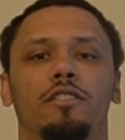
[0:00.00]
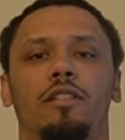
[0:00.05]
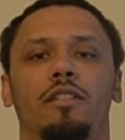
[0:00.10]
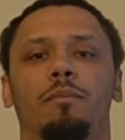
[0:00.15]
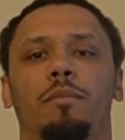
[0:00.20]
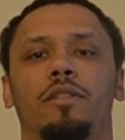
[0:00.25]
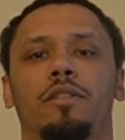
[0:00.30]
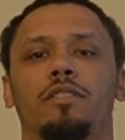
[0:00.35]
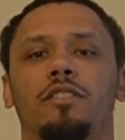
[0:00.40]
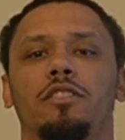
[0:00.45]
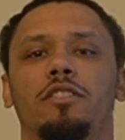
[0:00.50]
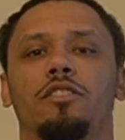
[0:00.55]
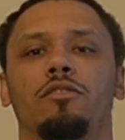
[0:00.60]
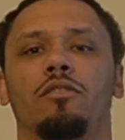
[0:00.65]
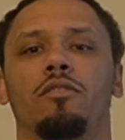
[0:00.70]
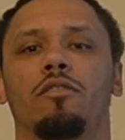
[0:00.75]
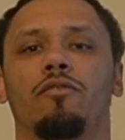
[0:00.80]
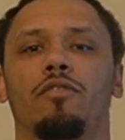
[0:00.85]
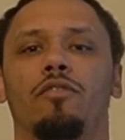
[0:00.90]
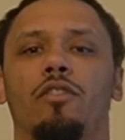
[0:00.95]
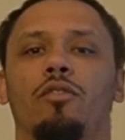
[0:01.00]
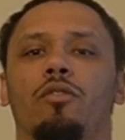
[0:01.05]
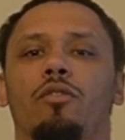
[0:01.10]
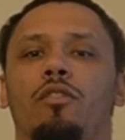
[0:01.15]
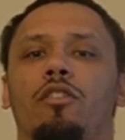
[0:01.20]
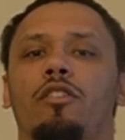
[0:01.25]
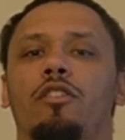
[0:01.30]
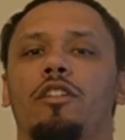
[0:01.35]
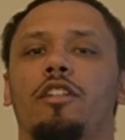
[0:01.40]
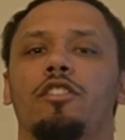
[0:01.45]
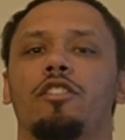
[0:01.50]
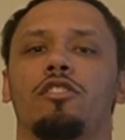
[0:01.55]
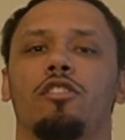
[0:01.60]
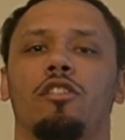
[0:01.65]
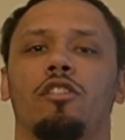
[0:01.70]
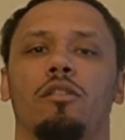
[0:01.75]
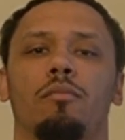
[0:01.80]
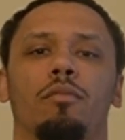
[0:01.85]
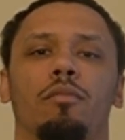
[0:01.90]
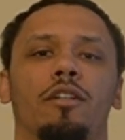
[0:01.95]
my STEEZ notes going on yesterday,
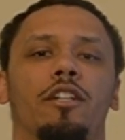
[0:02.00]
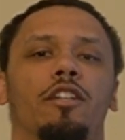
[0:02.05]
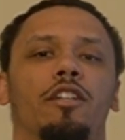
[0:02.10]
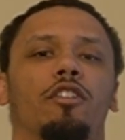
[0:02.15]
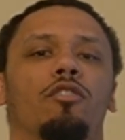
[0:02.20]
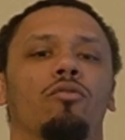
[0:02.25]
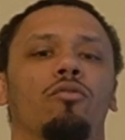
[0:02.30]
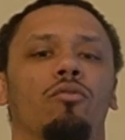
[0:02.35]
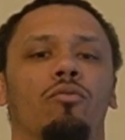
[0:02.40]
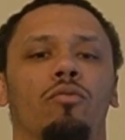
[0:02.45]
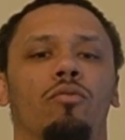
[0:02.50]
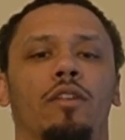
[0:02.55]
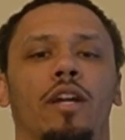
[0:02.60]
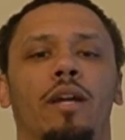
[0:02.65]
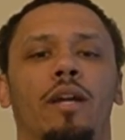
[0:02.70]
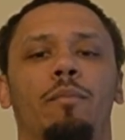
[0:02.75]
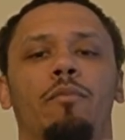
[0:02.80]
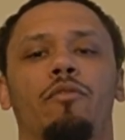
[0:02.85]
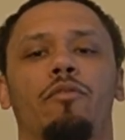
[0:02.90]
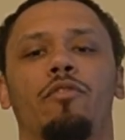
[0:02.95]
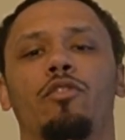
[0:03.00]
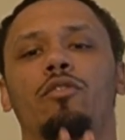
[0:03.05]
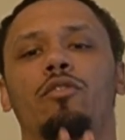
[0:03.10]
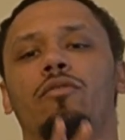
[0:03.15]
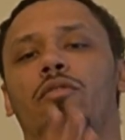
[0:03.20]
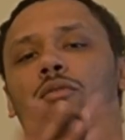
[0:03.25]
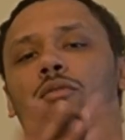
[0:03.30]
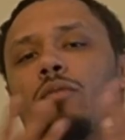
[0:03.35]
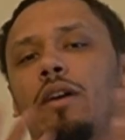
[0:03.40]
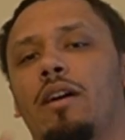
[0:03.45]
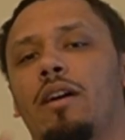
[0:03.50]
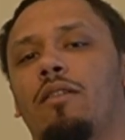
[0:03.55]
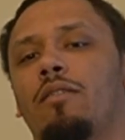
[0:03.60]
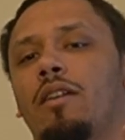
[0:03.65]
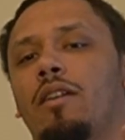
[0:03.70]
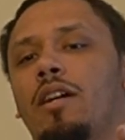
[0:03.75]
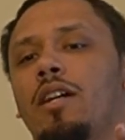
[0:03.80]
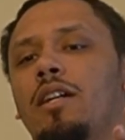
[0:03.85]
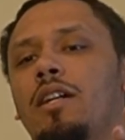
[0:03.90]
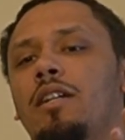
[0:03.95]
I'll bring you game review for round
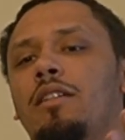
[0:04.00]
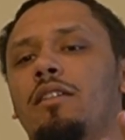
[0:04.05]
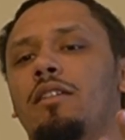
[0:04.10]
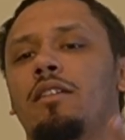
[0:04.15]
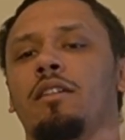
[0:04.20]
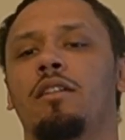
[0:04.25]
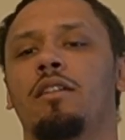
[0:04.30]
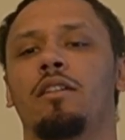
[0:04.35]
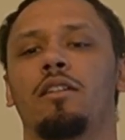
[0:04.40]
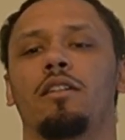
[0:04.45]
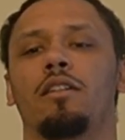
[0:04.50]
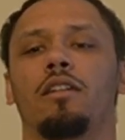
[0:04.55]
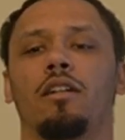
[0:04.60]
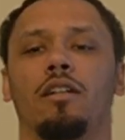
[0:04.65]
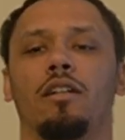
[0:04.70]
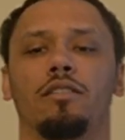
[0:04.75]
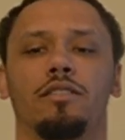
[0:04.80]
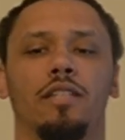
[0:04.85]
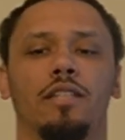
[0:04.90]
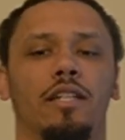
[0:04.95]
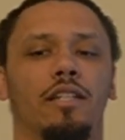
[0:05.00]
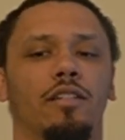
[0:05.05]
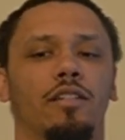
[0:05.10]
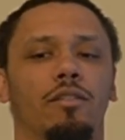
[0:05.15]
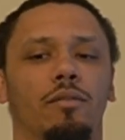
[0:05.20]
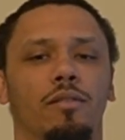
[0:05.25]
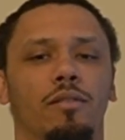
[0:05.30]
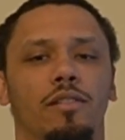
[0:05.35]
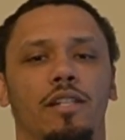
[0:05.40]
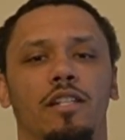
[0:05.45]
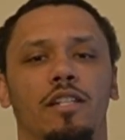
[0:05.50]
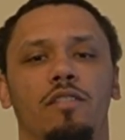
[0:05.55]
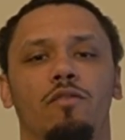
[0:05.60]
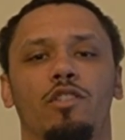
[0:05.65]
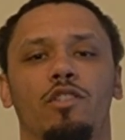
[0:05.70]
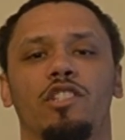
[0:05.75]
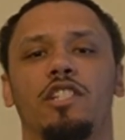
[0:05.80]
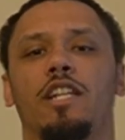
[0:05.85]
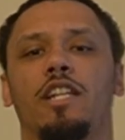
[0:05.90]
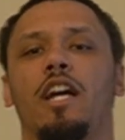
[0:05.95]
9. Kilda Saints
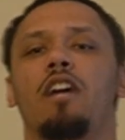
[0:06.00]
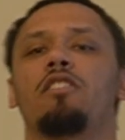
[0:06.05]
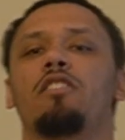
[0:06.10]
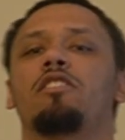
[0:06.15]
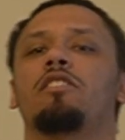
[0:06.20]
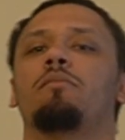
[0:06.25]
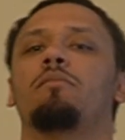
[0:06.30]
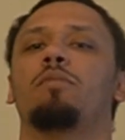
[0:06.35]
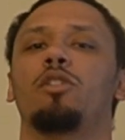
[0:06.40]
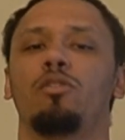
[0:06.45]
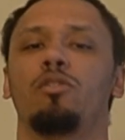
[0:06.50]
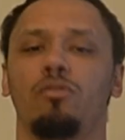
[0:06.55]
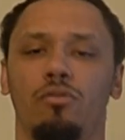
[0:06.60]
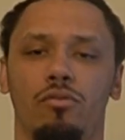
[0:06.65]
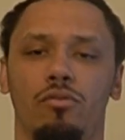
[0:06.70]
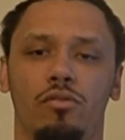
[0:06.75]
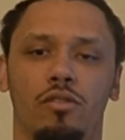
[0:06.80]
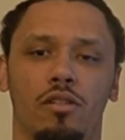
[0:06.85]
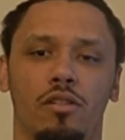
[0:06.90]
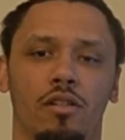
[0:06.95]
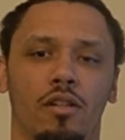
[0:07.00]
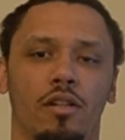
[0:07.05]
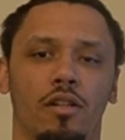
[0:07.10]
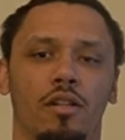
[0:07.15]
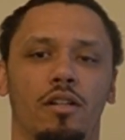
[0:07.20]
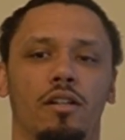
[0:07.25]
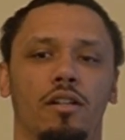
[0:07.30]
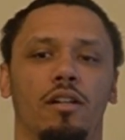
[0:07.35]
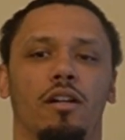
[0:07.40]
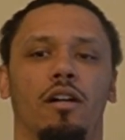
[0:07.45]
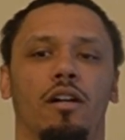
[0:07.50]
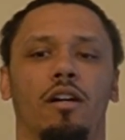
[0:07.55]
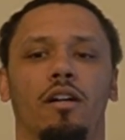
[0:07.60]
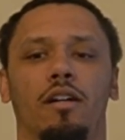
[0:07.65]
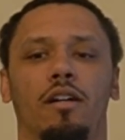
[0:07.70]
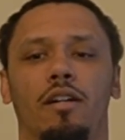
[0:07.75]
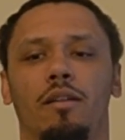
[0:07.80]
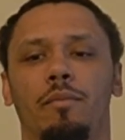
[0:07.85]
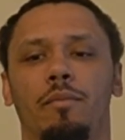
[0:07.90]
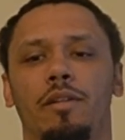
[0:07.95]
versus the Carlton Blues.
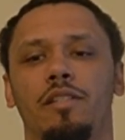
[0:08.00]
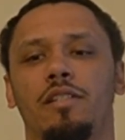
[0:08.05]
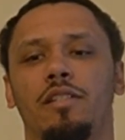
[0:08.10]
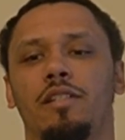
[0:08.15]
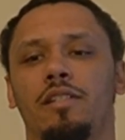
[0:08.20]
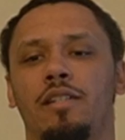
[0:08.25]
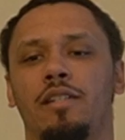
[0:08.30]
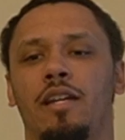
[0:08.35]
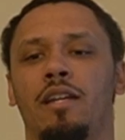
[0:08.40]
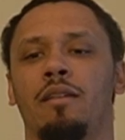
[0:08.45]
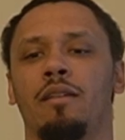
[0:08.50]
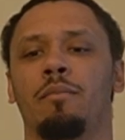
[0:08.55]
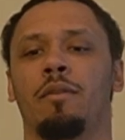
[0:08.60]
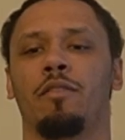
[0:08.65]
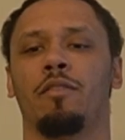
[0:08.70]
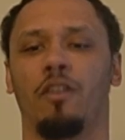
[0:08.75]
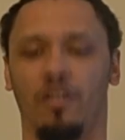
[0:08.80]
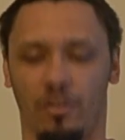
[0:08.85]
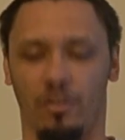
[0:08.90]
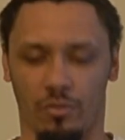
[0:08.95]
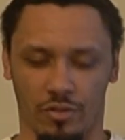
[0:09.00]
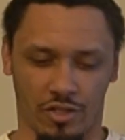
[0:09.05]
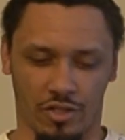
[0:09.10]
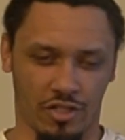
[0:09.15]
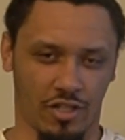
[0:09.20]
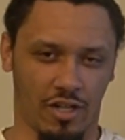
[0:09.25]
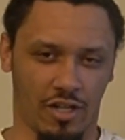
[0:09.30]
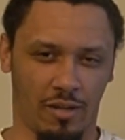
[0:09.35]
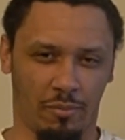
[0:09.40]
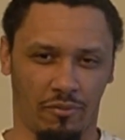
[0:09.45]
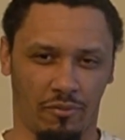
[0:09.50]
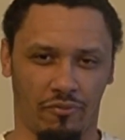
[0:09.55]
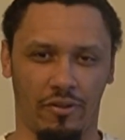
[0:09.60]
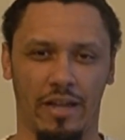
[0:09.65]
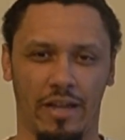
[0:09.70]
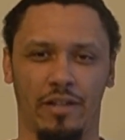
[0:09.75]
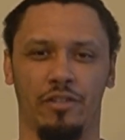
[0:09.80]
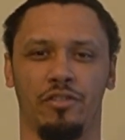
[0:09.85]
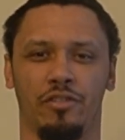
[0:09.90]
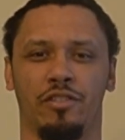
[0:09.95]
Coming into this game, I thought there was just a couple
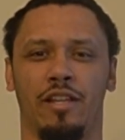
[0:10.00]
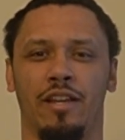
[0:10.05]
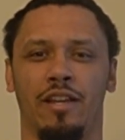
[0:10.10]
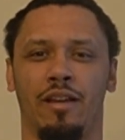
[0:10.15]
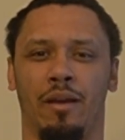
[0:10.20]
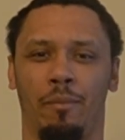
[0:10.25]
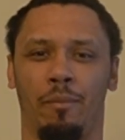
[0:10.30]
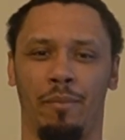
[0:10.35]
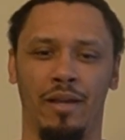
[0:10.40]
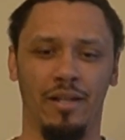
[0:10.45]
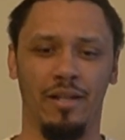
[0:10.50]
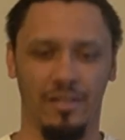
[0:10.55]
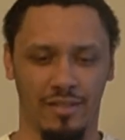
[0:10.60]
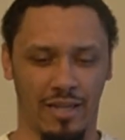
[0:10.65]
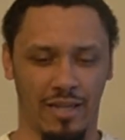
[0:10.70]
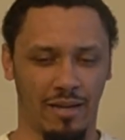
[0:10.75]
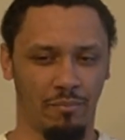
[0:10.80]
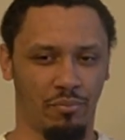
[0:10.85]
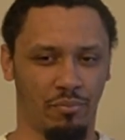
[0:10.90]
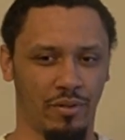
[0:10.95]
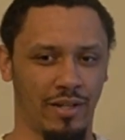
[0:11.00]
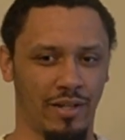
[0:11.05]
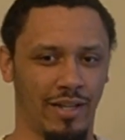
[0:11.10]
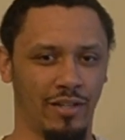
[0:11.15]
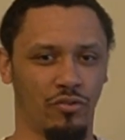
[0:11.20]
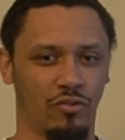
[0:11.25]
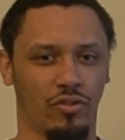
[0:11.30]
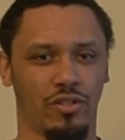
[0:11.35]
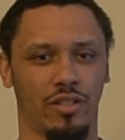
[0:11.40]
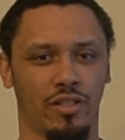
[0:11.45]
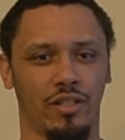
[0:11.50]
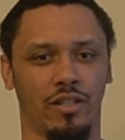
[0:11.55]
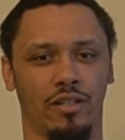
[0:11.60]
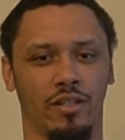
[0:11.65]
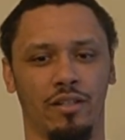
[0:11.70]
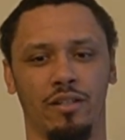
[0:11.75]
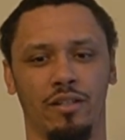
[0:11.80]
factors that made this game pretty interesting.